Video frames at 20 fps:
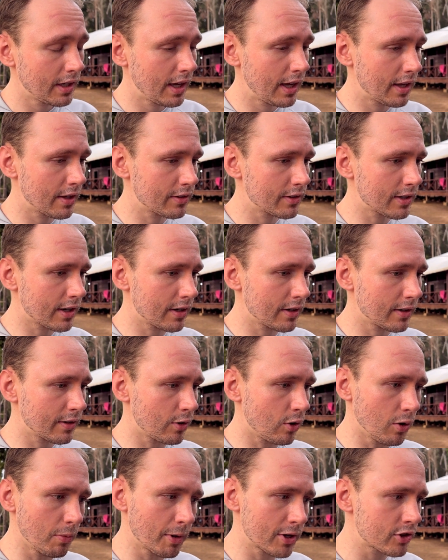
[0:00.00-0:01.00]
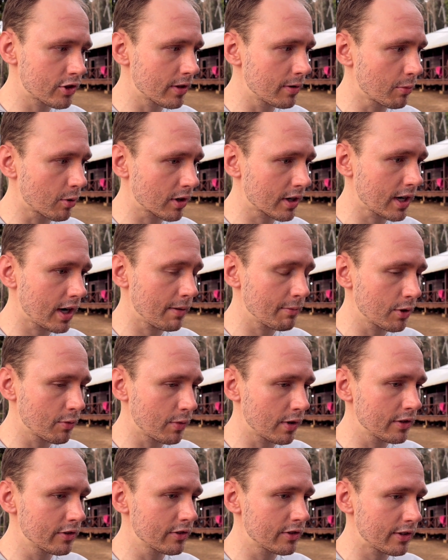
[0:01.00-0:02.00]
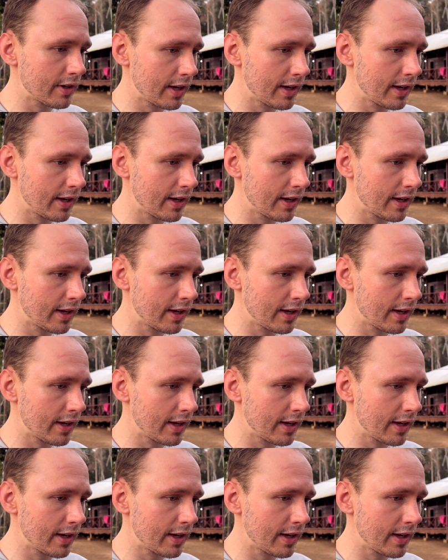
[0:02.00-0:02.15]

and uh, a whole bunch of the more common ones,